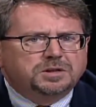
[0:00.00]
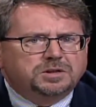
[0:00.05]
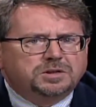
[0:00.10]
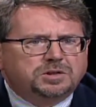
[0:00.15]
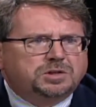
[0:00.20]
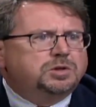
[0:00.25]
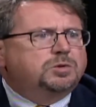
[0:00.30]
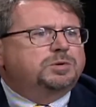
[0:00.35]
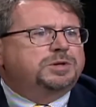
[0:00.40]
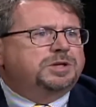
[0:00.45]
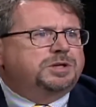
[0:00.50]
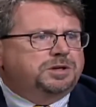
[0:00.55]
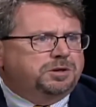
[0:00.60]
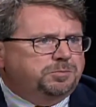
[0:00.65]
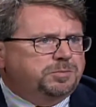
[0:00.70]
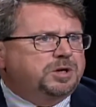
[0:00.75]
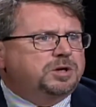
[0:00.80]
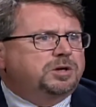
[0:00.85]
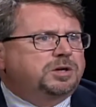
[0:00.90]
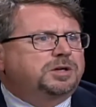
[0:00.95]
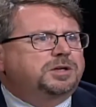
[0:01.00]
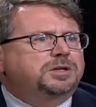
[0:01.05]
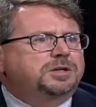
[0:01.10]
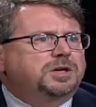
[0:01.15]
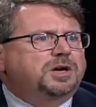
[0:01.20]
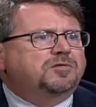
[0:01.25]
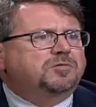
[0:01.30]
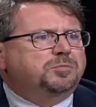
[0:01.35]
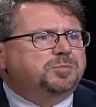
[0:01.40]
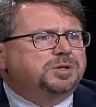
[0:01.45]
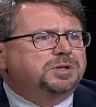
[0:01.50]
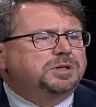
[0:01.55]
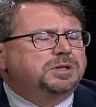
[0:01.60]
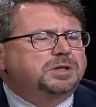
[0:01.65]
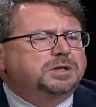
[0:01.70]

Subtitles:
suing an American government,